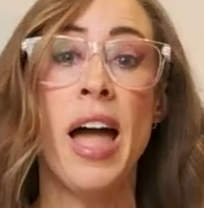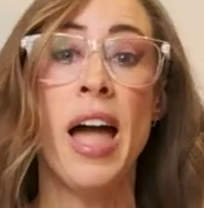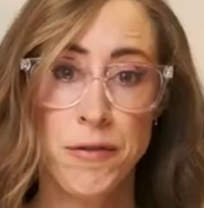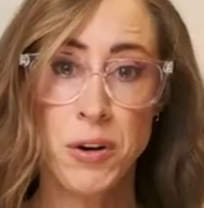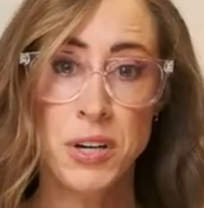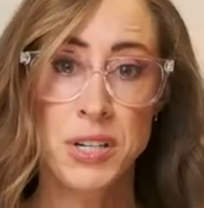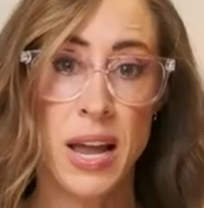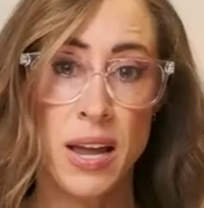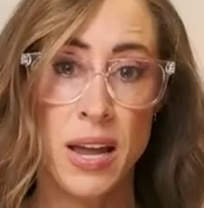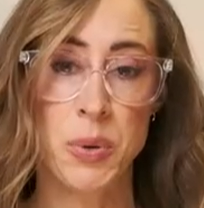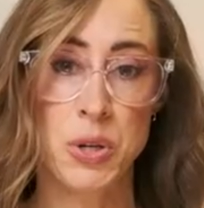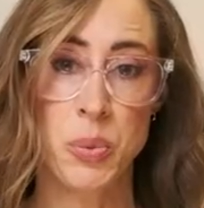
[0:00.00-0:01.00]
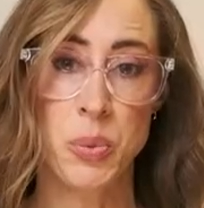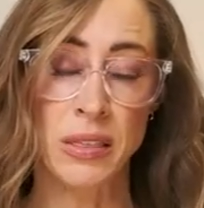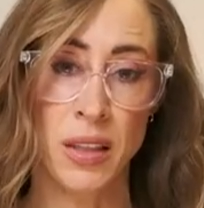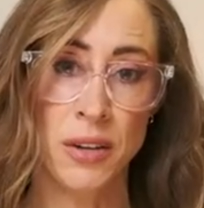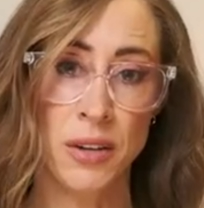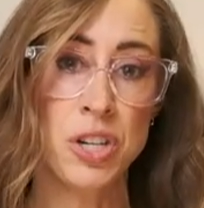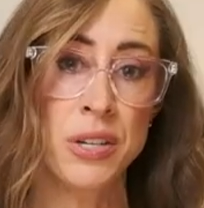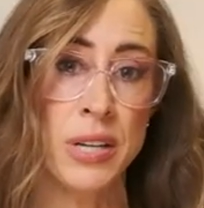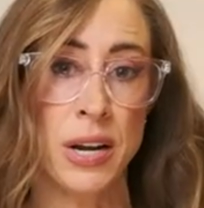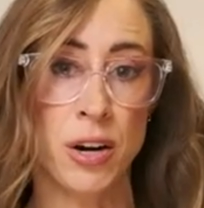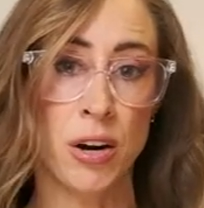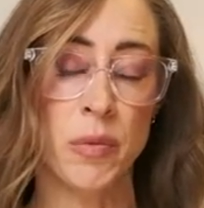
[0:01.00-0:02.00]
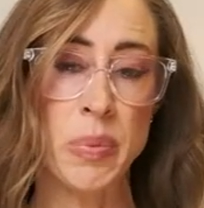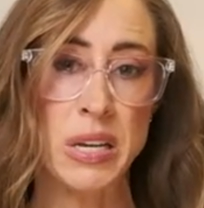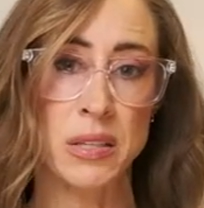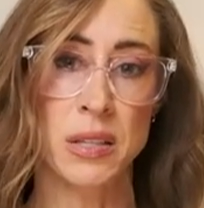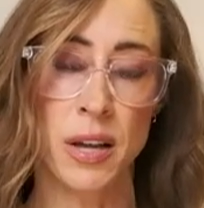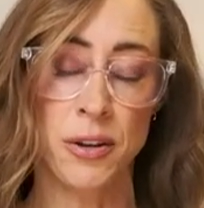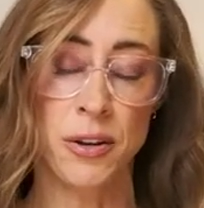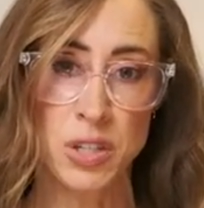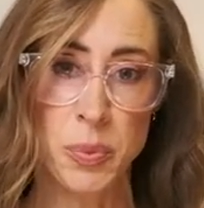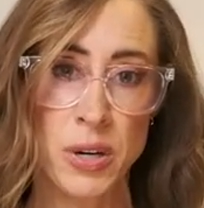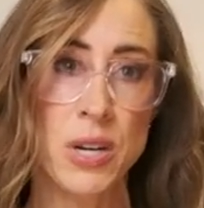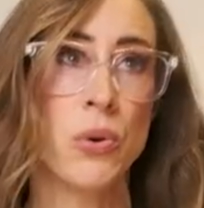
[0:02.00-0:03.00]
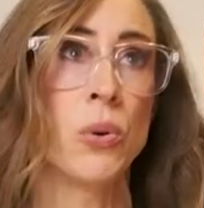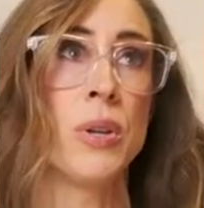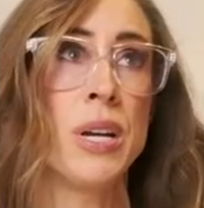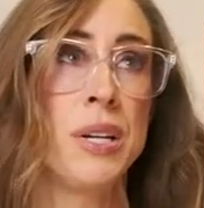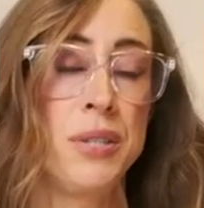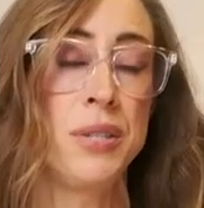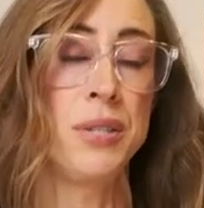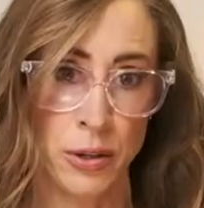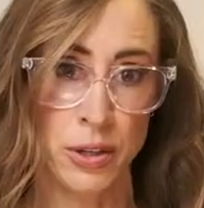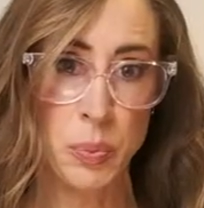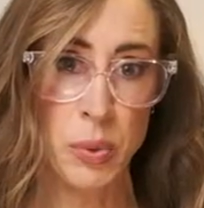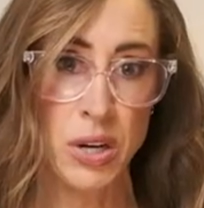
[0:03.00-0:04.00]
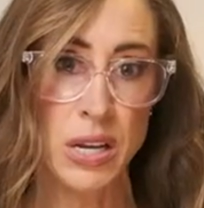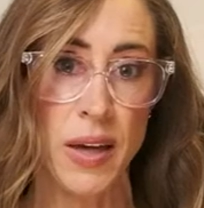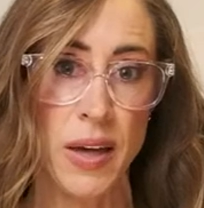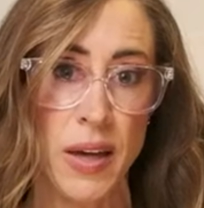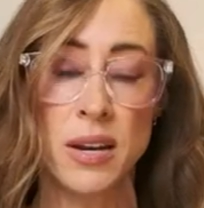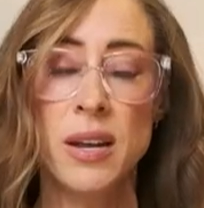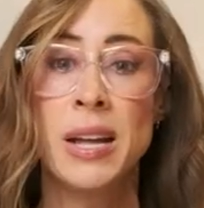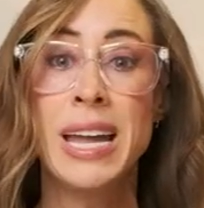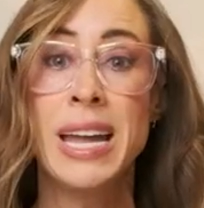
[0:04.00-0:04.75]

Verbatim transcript: every day between lunch and dinner because lunch is pretty early, dinner is pretty late,